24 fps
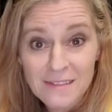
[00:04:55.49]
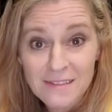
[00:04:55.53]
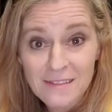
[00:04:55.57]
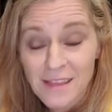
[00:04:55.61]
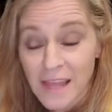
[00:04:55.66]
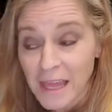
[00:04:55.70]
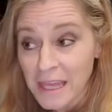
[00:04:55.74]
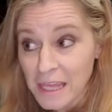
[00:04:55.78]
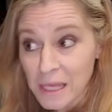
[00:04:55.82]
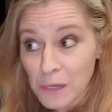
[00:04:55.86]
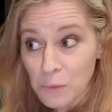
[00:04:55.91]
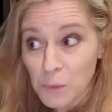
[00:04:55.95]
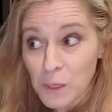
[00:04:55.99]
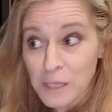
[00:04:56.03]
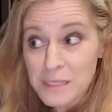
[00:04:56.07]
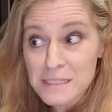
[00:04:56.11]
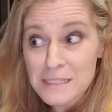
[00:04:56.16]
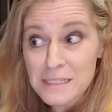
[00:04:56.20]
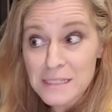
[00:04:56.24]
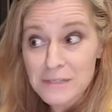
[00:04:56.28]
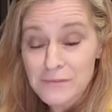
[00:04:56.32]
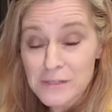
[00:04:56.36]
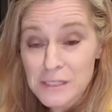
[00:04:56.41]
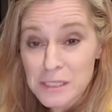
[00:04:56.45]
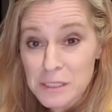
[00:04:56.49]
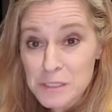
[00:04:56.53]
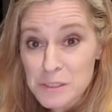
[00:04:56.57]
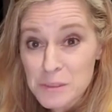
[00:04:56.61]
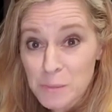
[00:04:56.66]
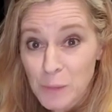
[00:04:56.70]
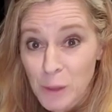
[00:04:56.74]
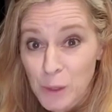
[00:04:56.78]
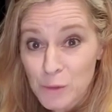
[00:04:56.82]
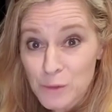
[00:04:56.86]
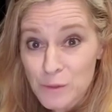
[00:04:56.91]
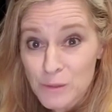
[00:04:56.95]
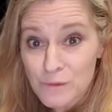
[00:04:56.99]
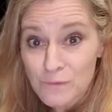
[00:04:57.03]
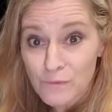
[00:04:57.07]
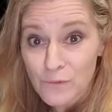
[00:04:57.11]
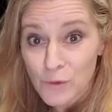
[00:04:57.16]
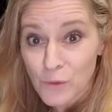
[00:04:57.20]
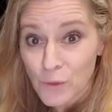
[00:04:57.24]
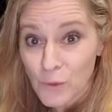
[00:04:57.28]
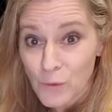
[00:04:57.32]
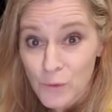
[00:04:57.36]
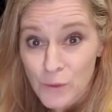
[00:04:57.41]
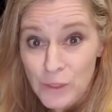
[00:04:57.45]
Like, it wasn't even exposed for
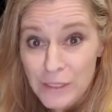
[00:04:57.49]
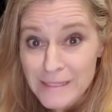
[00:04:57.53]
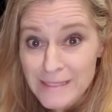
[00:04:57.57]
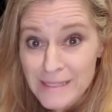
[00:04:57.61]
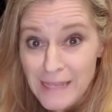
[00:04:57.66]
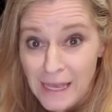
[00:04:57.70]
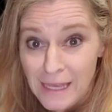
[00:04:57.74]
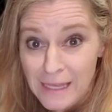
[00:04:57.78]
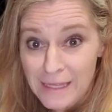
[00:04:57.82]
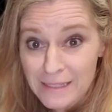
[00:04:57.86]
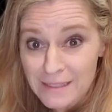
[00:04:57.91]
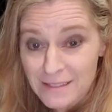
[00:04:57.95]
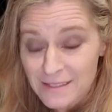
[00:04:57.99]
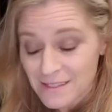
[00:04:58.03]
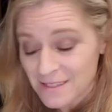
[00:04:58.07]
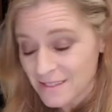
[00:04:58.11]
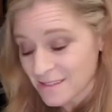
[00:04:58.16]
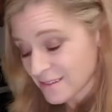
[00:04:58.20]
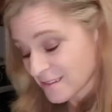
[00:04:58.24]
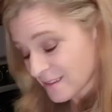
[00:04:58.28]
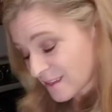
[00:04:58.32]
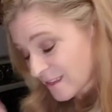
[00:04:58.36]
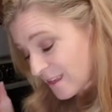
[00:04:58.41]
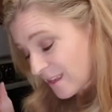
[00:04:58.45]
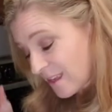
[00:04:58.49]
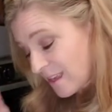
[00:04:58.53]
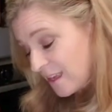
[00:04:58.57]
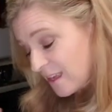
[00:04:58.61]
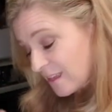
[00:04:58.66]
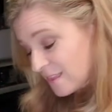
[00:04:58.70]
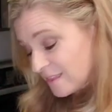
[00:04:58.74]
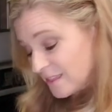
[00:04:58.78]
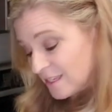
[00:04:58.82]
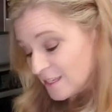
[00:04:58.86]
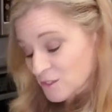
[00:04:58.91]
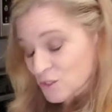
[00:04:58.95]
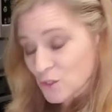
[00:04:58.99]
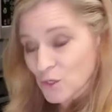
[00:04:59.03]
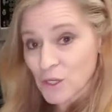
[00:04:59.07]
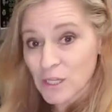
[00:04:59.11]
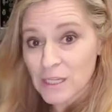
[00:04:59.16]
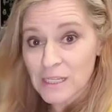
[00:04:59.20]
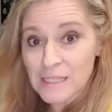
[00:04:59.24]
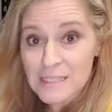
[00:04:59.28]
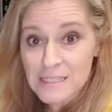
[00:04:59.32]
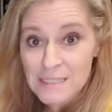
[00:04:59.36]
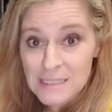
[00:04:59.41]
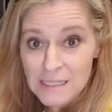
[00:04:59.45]
30 seconds. These are going
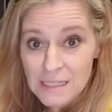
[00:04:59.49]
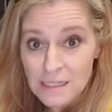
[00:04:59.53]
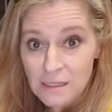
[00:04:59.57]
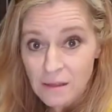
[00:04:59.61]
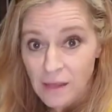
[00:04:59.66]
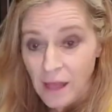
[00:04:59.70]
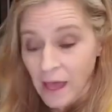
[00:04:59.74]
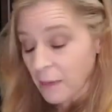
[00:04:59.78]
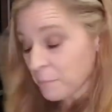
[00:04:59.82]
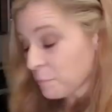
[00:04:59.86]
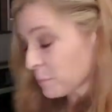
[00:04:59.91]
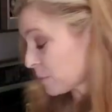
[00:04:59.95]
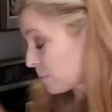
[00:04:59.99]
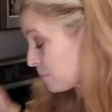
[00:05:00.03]
to seal up.